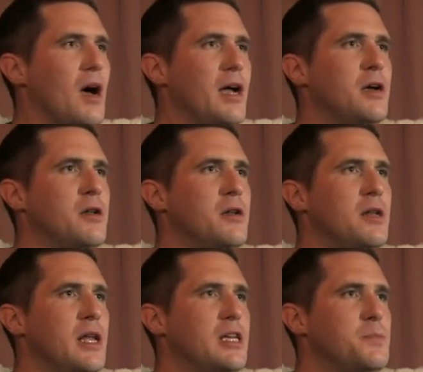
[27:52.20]
I
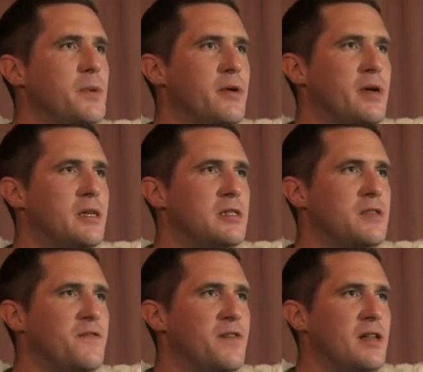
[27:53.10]
couldn't experience
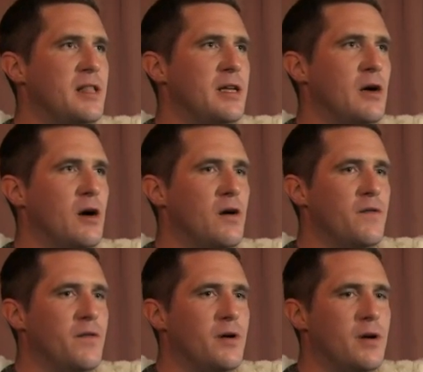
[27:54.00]
the feeling
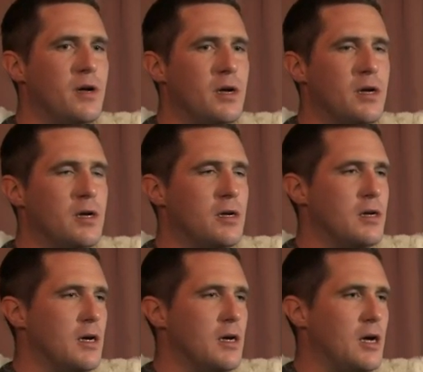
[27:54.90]
of
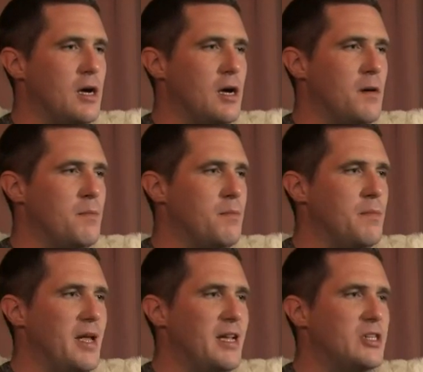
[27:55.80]
um,
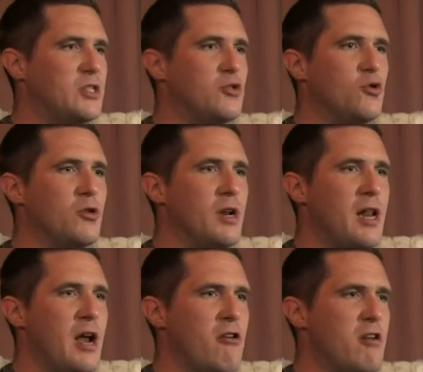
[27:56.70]

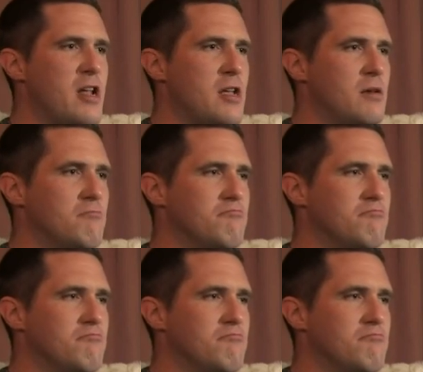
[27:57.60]
extraordinary